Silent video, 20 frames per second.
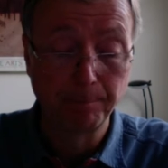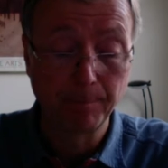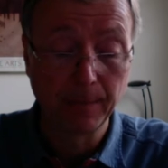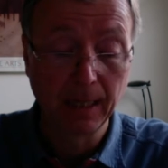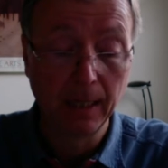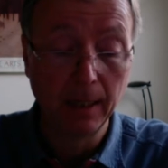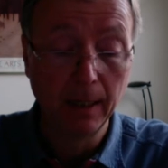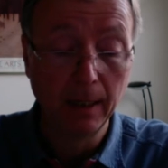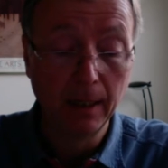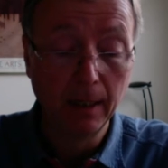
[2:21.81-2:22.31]

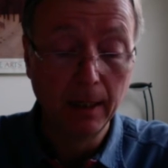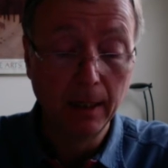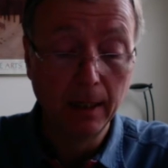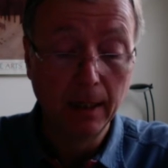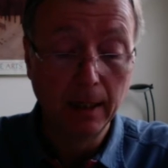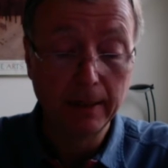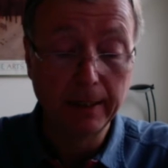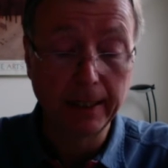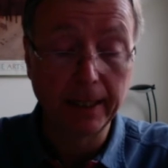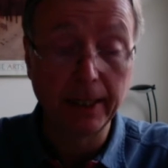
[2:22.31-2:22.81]

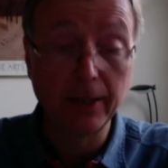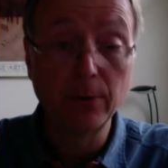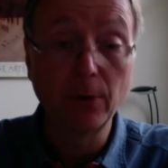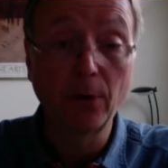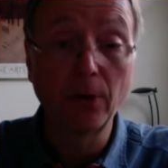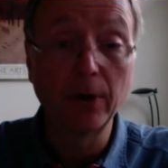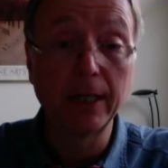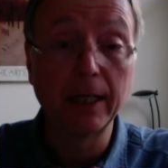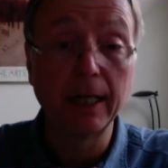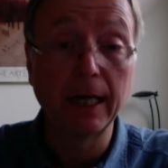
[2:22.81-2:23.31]
I think you
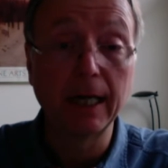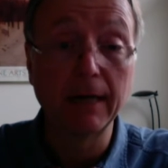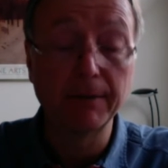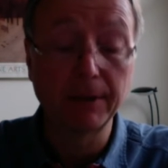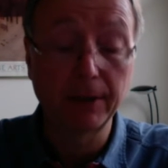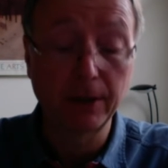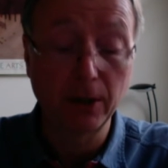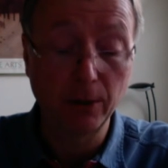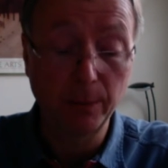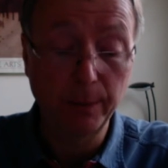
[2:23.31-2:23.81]
already have a
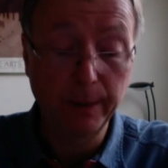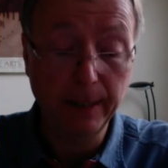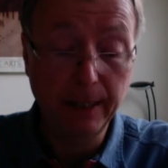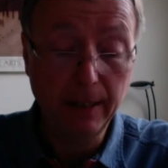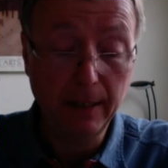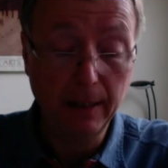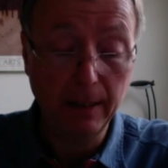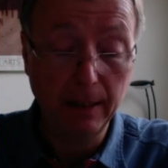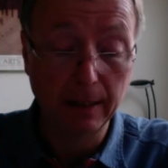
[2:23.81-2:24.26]
copy.